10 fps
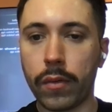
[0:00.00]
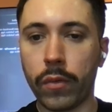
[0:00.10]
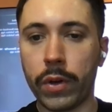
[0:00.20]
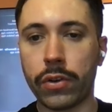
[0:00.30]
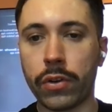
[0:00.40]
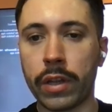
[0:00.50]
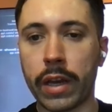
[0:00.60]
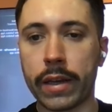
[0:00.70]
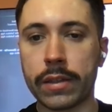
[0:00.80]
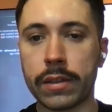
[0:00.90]
return
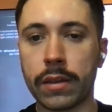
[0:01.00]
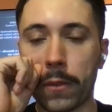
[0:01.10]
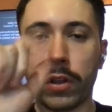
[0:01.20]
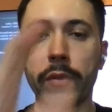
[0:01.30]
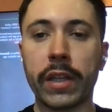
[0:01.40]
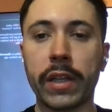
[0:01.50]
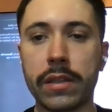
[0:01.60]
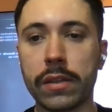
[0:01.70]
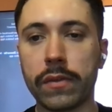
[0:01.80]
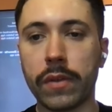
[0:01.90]
us not even
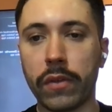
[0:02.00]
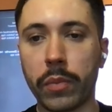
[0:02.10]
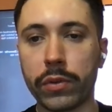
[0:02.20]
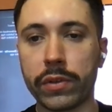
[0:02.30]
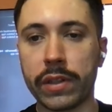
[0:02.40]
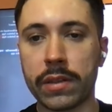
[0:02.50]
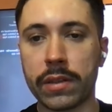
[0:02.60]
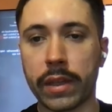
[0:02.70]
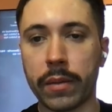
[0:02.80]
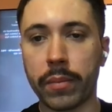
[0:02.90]
IDs. We put
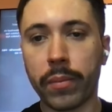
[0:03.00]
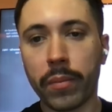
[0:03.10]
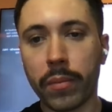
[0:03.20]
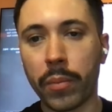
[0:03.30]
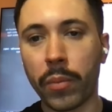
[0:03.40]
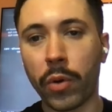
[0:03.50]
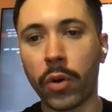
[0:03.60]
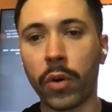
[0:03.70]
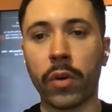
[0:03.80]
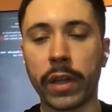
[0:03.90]
these like
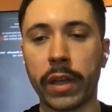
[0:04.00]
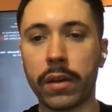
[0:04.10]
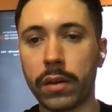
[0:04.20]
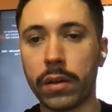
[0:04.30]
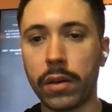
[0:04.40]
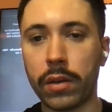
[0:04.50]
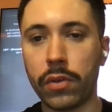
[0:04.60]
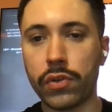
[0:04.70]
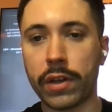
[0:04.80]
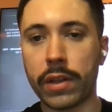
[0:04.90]
more like
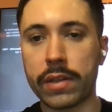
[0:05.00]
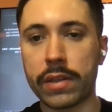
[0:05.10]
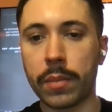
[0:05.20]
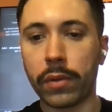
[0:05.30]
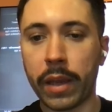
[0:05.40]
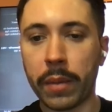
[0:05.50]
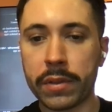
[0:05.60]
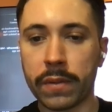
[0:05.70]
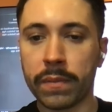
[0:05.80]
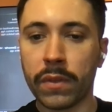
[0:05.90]
user understandable
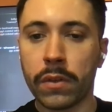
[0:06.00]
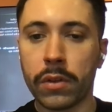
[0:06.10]
names.